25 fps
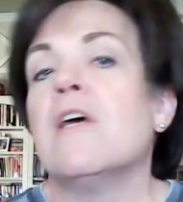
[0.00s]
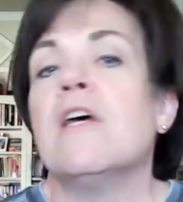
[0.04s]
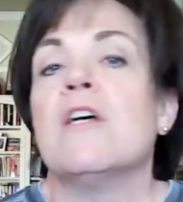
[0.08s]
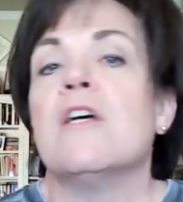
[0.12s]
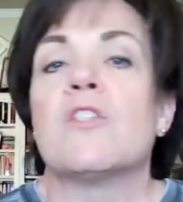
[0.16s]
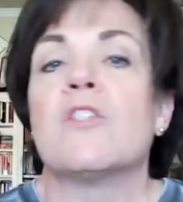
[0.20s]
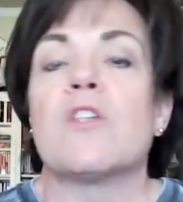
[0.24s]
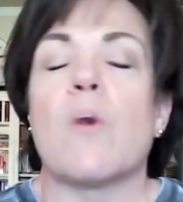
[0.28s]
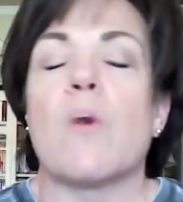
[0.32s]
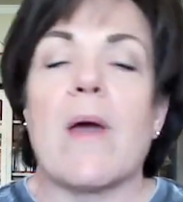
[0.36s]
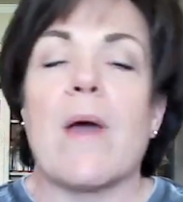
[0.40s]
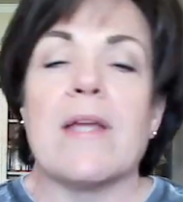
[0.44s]

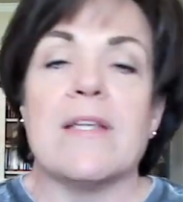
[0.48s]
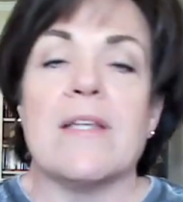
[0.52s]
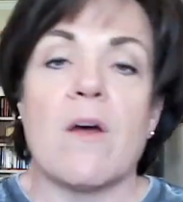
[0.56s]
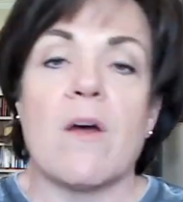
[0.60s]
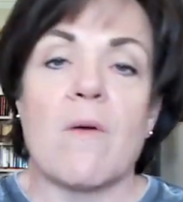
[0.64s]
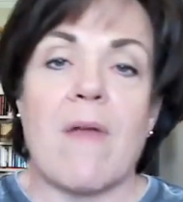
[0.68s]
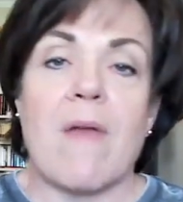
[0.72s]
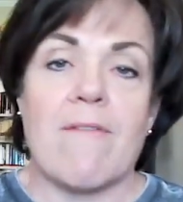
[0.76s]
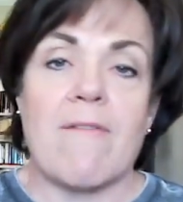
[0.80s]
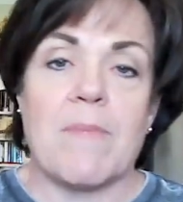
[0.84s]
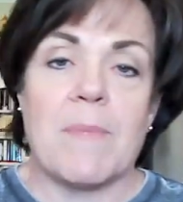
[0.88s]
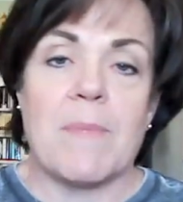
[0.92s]
so I
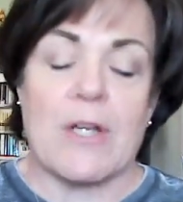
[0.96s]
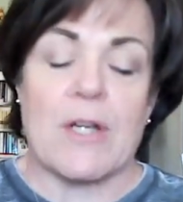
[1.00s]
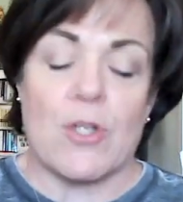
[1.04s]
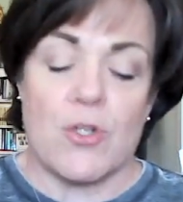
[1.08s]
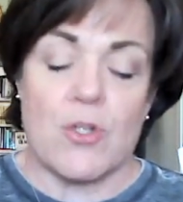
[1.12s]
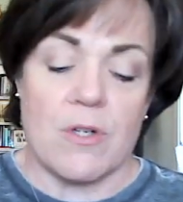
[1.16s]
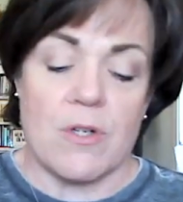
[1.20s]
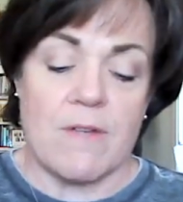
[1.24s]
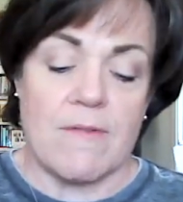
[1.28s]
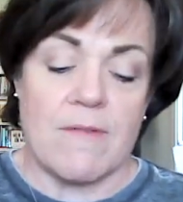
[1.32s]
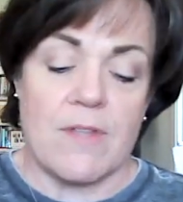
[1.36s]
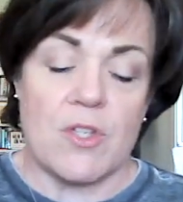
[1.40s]
don't have a
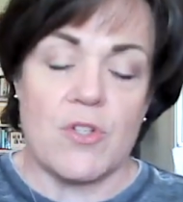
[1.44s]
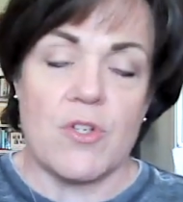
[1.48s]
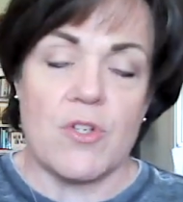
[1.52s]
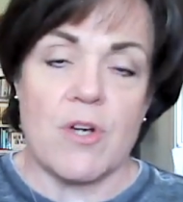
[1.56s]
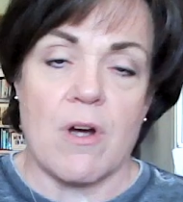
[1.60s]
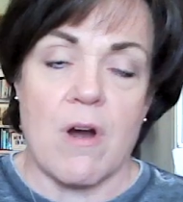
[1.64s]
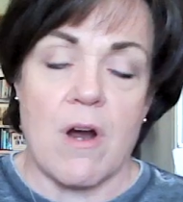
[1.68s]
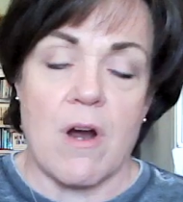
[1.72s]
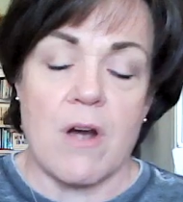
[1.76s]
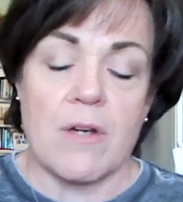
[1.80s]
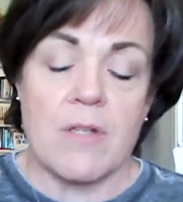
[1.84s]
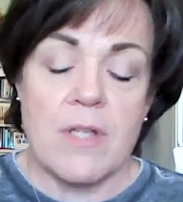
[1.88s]
picture of the
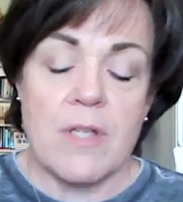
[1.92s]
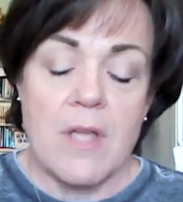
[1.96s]
chart.